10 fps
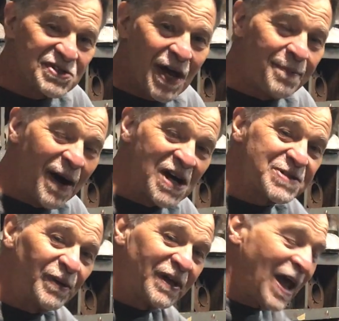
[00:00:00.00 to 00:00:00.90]
as I
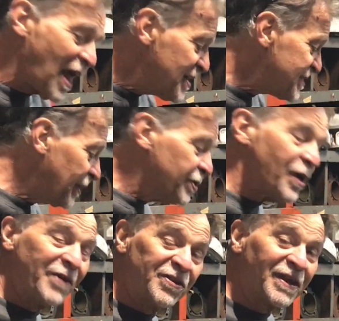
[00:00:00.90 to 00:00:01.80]
possibly can and tell you
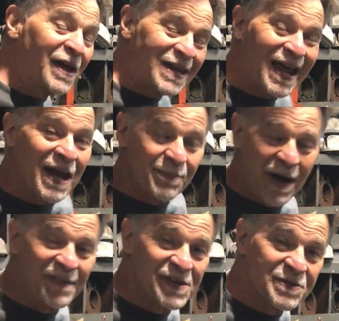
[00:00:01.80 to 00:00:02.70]
everything I can
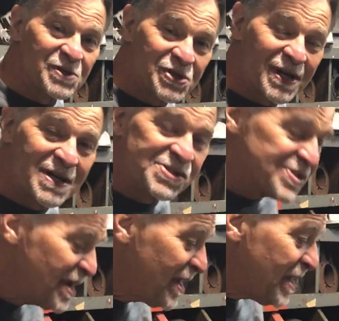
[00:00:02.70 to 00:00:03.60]
about these
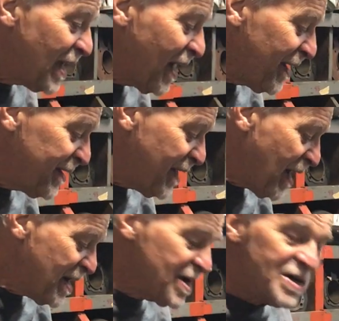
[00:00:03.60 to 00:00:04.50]
machines, and
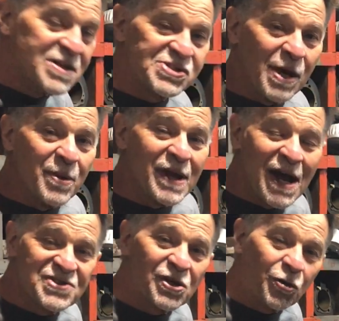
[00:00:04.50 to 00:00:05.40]
somebody
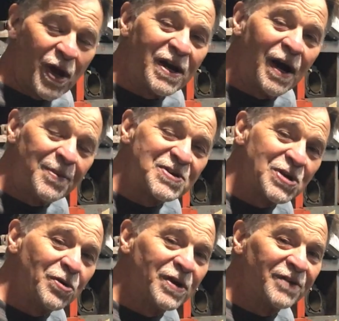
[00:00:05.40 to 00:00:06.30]
has a great
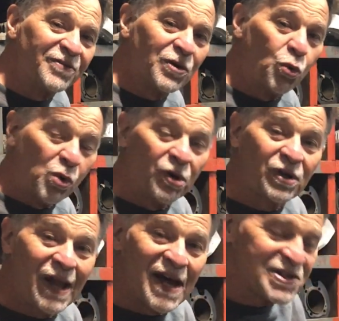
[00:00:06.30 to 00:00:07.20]
opportunity for a
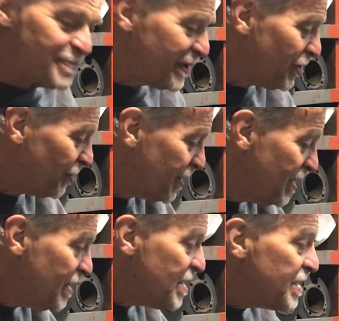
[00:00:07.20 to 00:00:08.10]
world-class build.
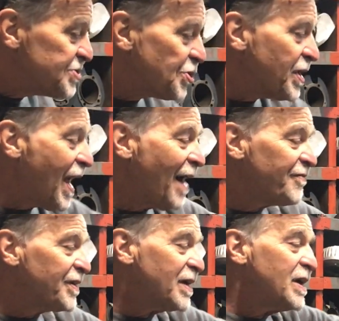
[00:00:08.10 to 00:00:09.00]
So you
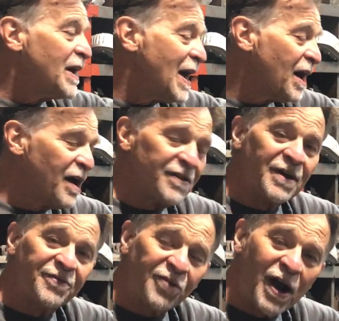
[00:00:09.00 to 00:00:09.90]
have the
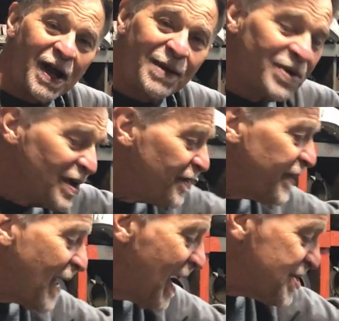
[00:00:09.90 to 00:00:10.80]
frame,
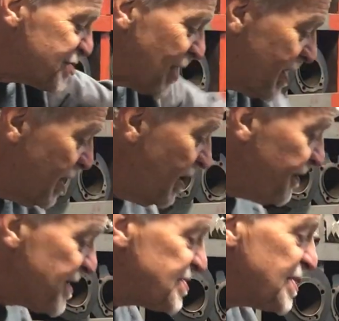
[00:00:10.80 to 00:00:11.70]
the engine.
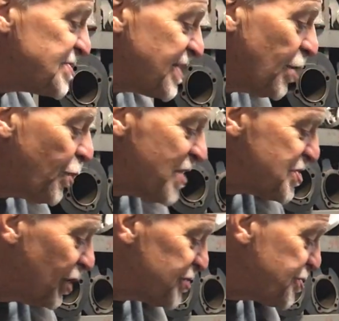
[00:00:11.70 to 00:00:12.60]
This is the original